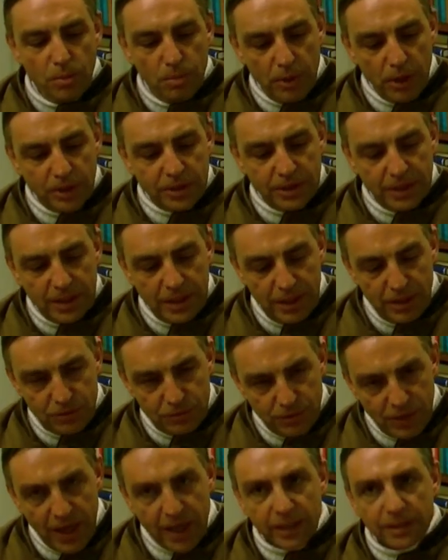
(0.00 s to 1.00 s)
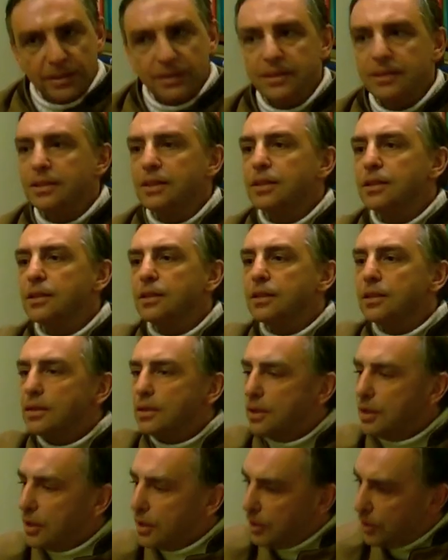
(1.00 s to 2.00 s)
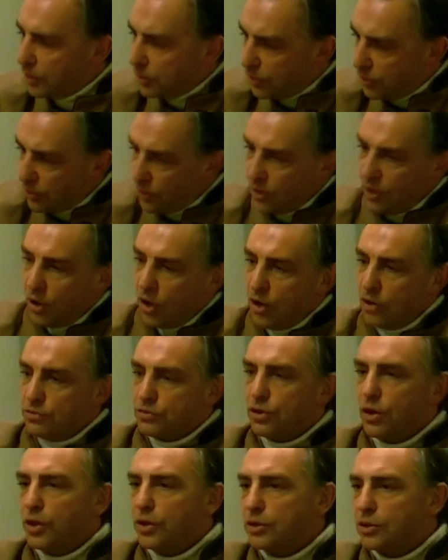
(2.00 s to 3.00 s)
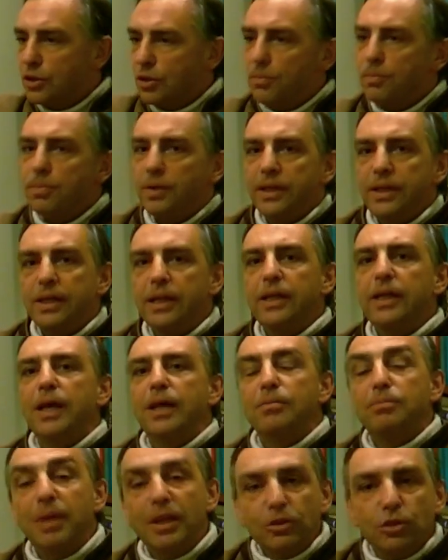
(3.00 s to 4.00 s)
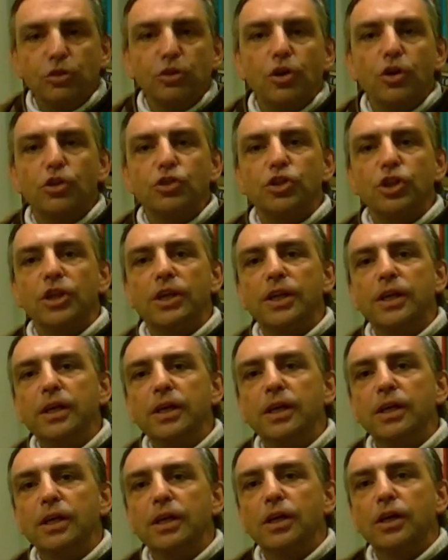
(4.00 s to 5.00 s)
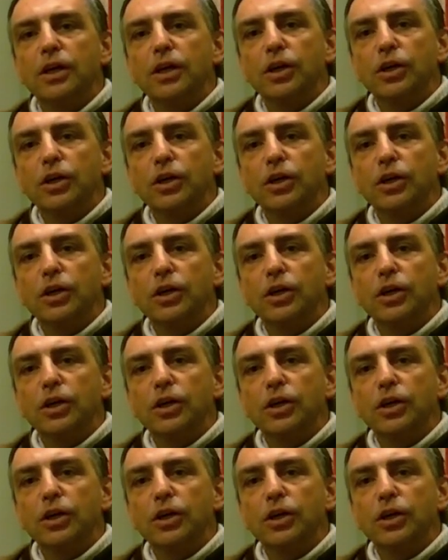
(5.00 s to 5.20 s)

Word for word: but in fact uh, avoid completely and methodologically